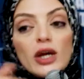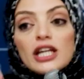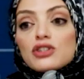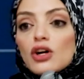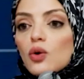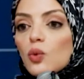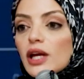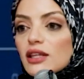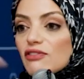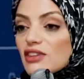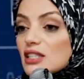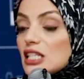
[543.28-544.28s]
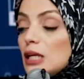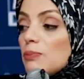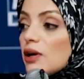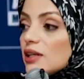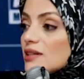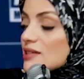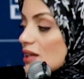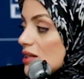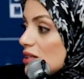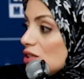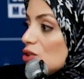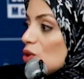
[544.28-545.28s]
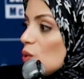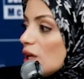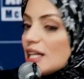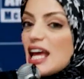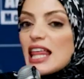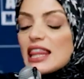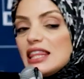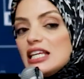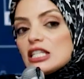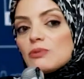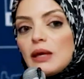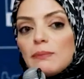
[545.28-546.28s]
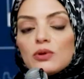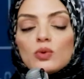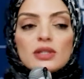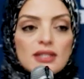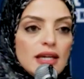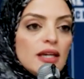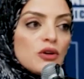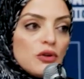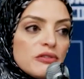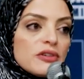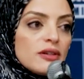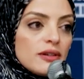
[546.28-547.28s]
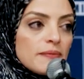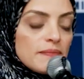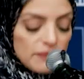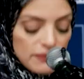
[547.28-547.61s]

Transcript: we don't win, if the Tea Party doesn't continue to win, these people will take over.